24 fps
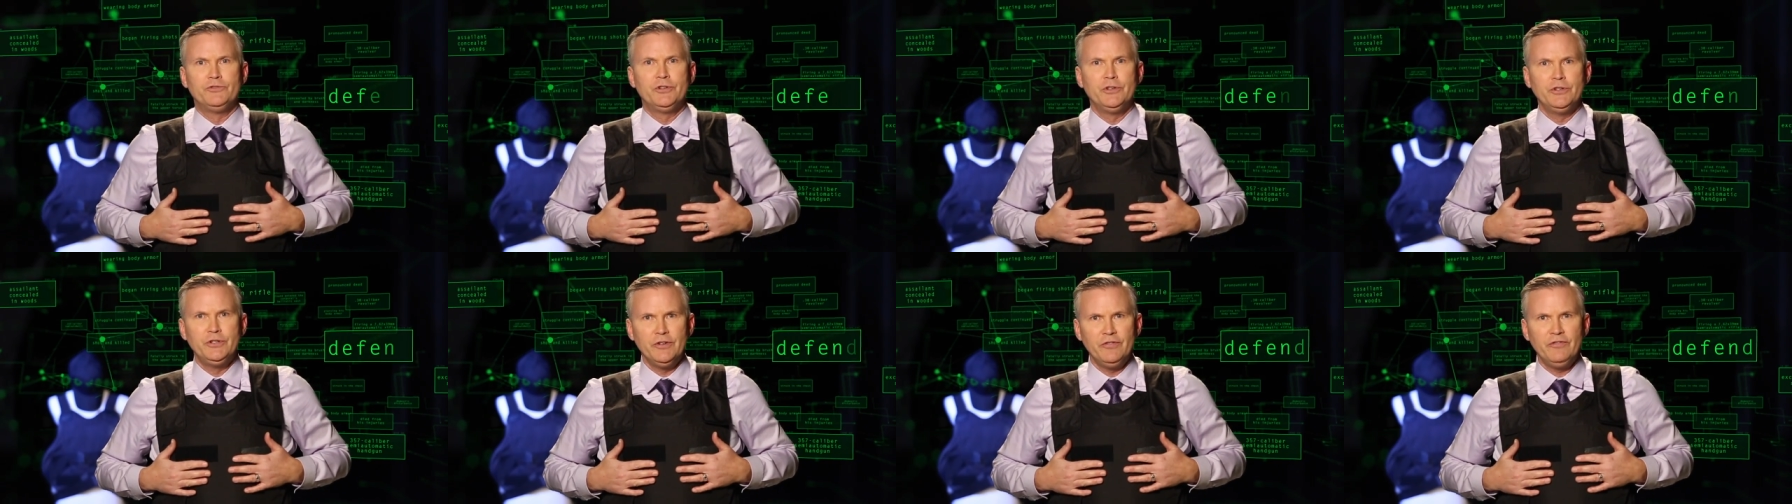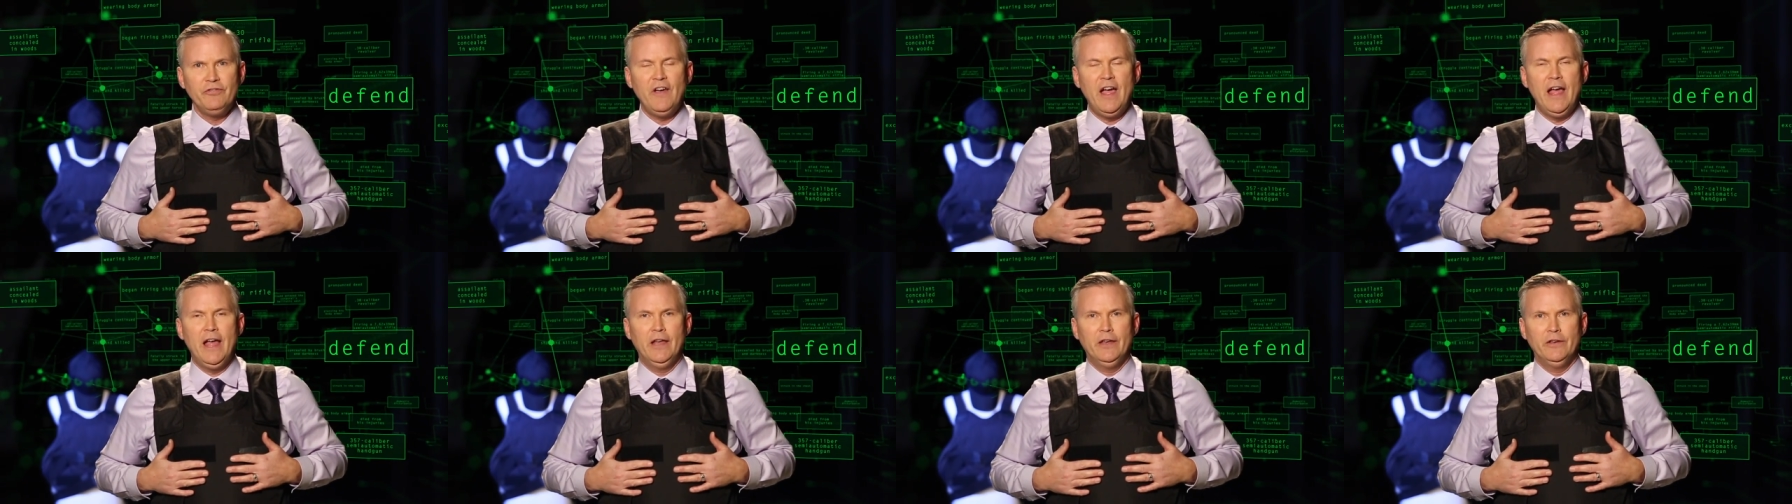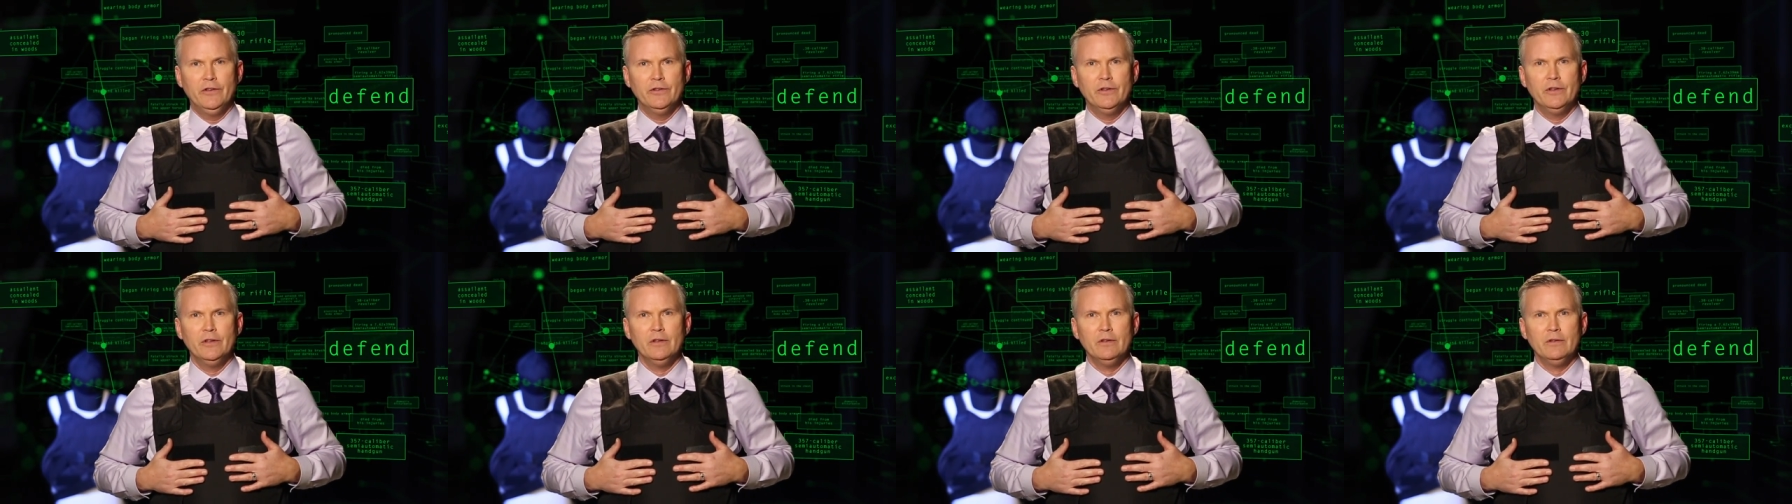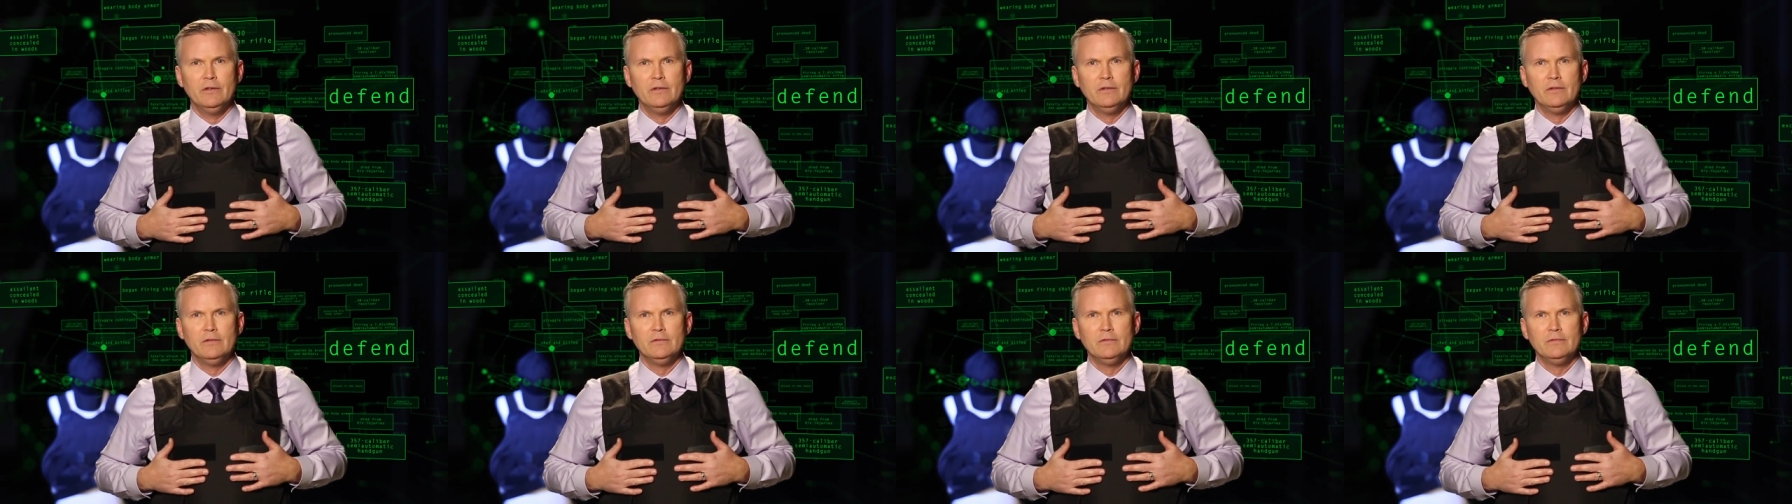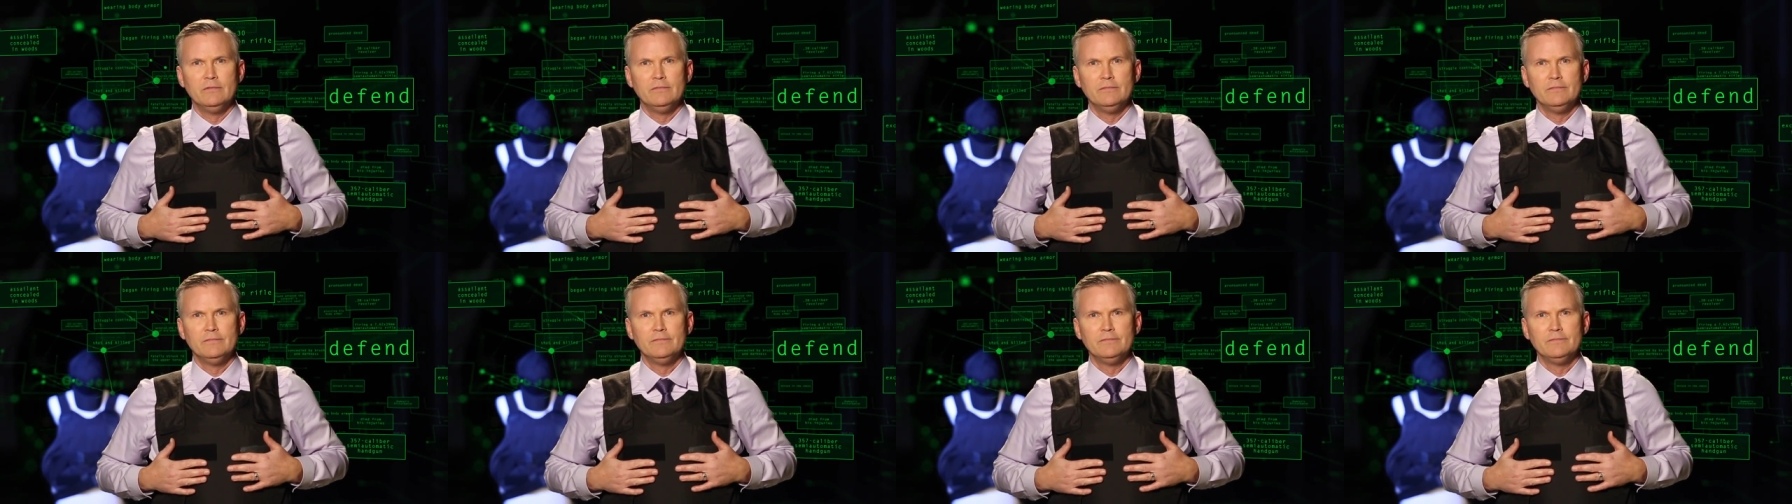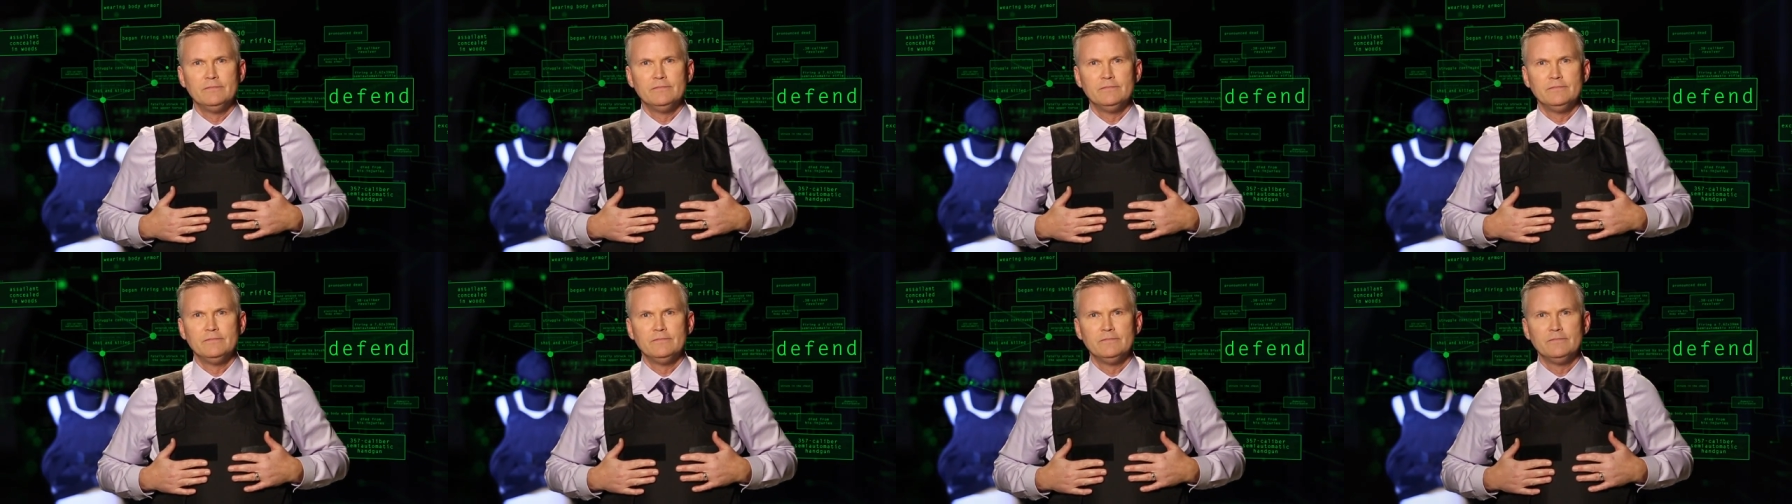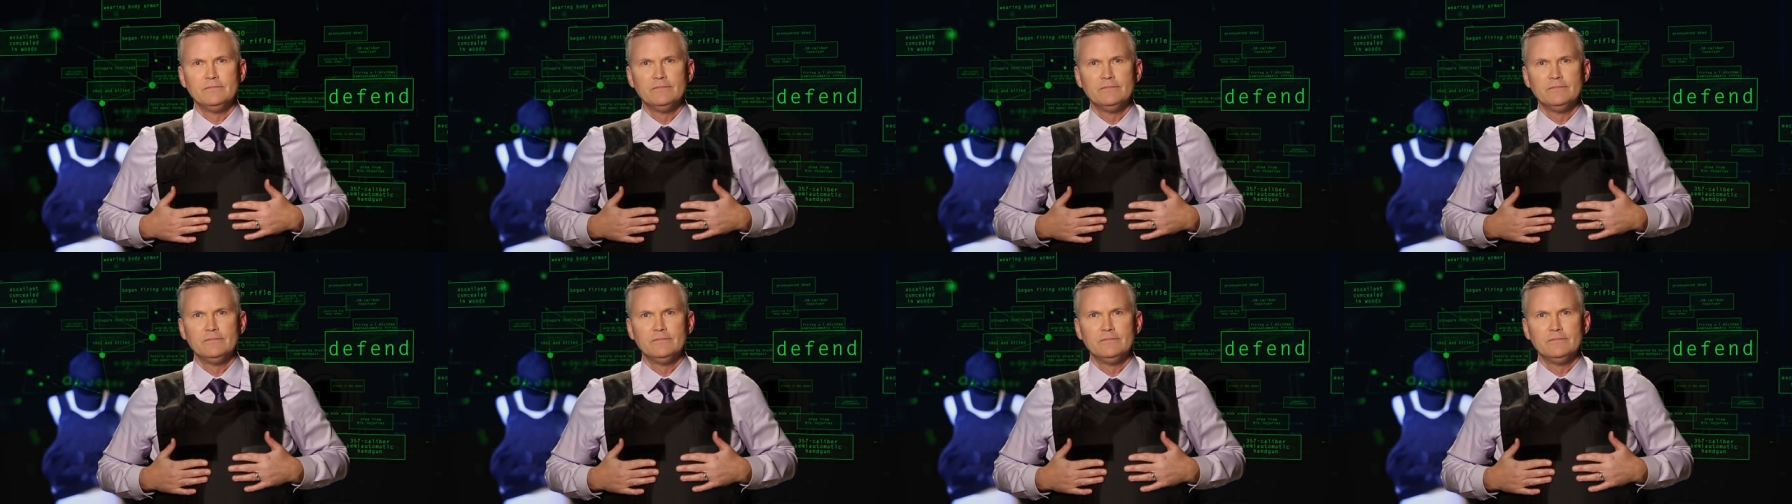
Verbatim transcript: to defend. Nate